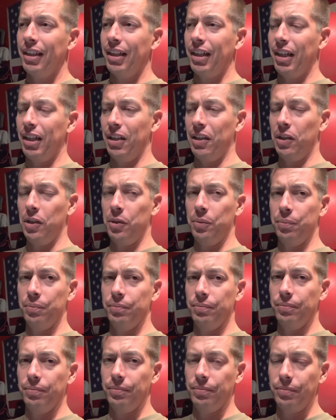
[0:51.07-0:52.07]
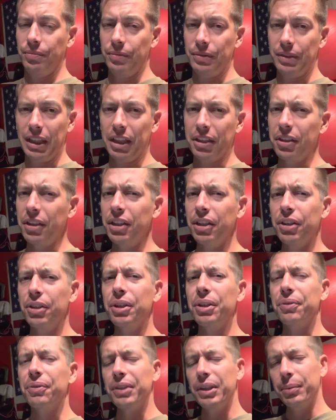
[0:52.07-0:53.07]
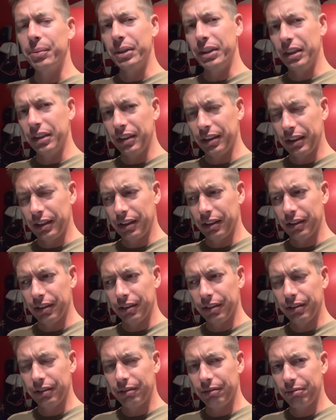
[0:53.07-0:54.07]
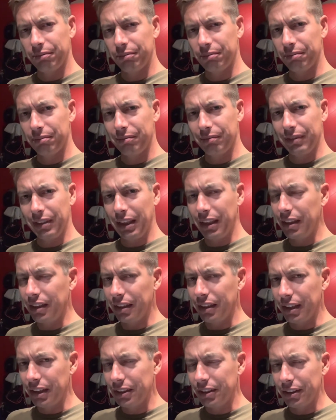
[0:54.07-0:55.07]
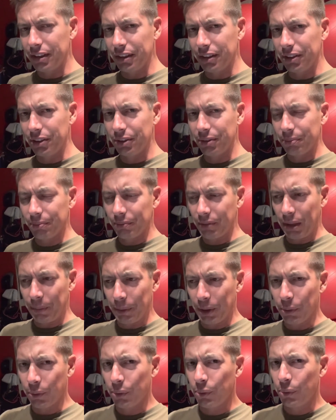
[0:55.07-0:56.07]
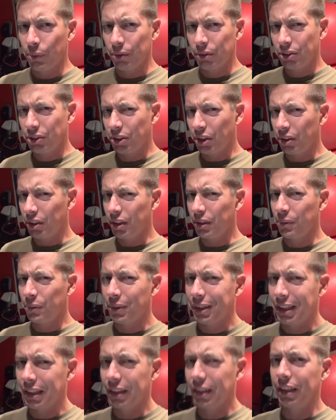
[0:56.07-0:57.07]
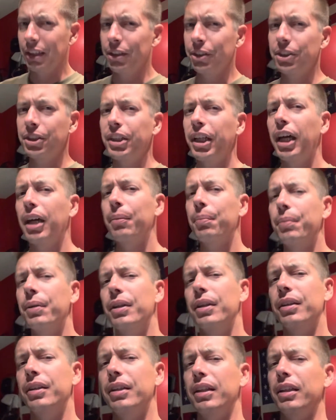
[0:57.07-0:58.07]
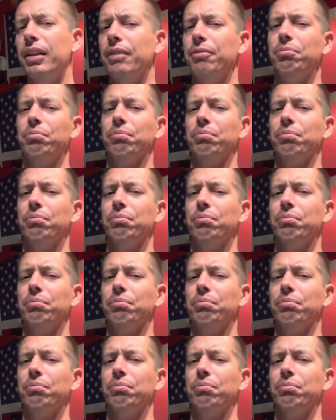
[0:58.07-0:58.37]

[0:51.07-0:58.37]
Um, I could hear her family in the in the distance. Um, they were certainly within earshot, but at the